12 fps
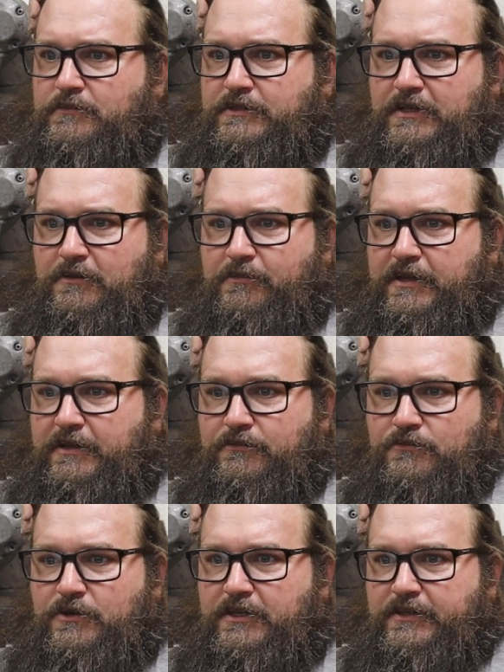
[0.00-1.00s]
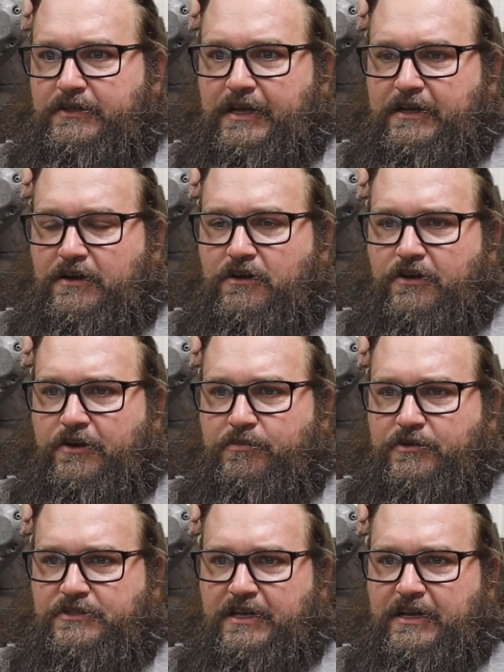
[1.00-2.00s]
It's going to be really like
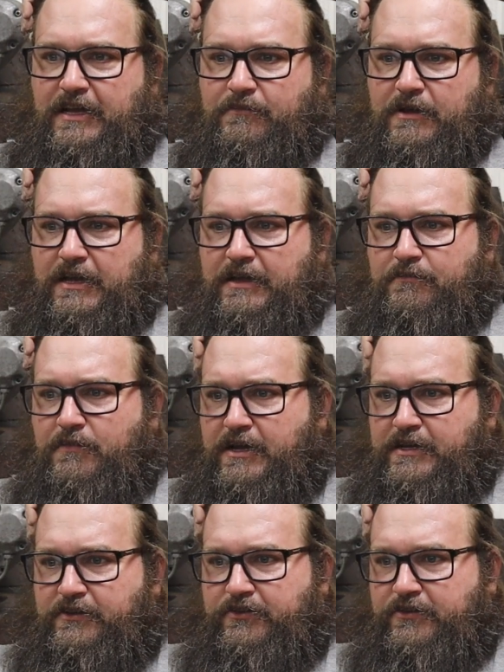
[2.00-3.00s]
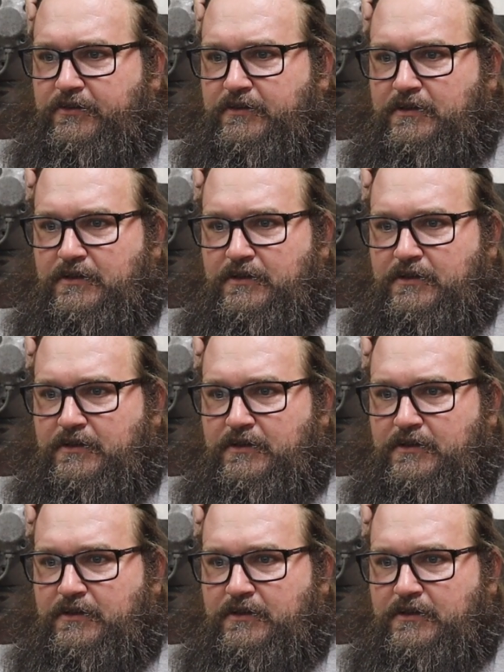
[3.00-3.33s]
100% handmade, minus,